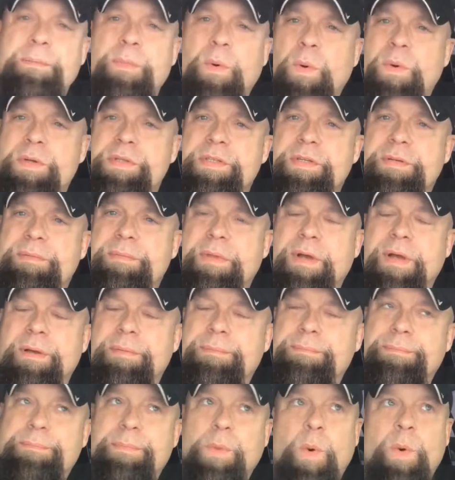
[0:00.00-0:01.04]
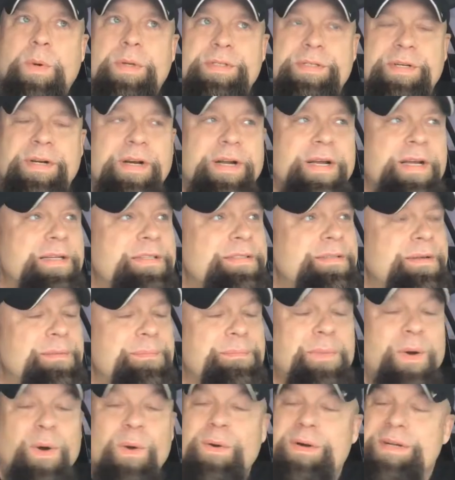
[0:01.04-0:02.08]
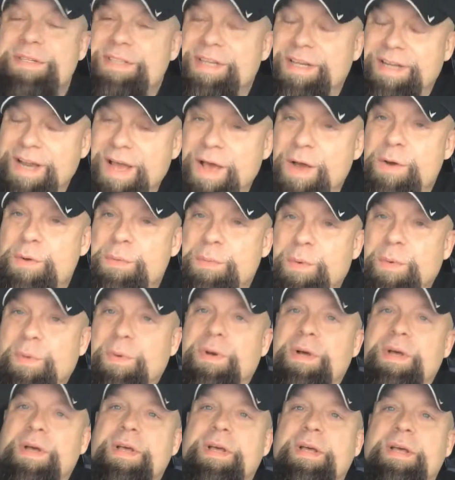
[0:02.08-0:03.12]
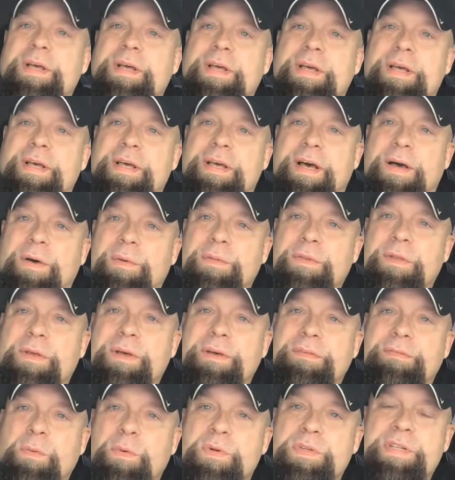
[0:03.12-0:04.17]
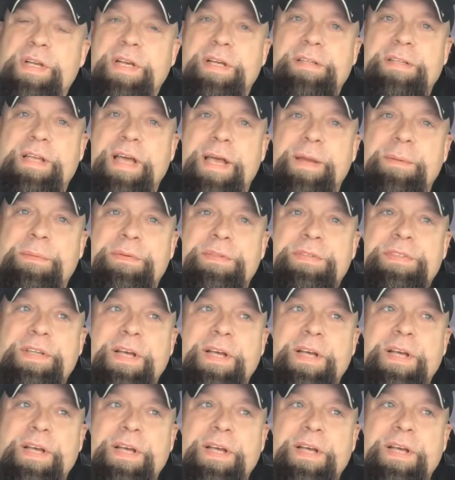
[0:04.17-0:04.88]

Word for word: at Boys uh, Boys or Us Barnes and Noble on the for sale table.